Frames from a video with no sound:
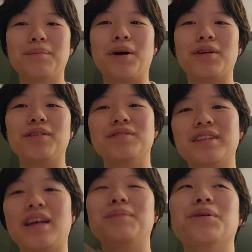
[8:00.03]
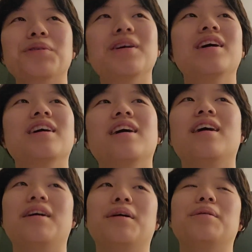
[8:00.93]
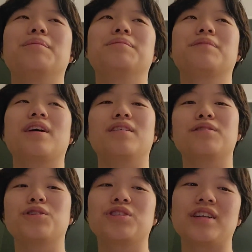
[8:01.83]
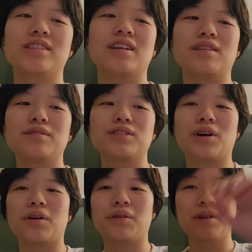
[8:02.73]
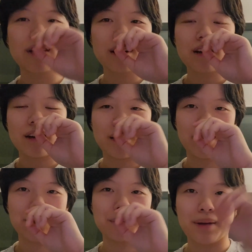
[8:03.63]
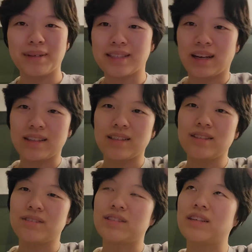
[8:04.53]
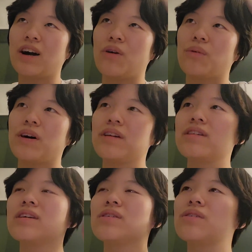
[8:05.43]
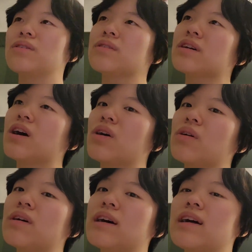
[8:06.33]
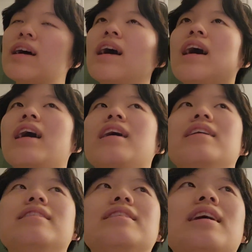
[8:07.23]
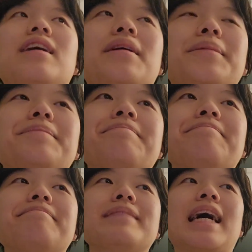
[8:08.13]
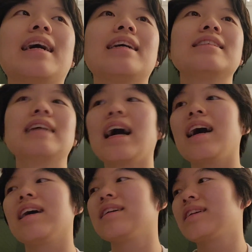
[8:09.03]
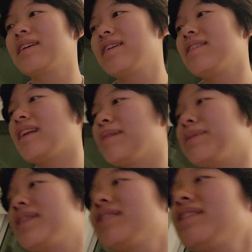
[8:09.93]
part of the table of crochet stuff. So I'm excited to see how well it'll go. And yeah, that being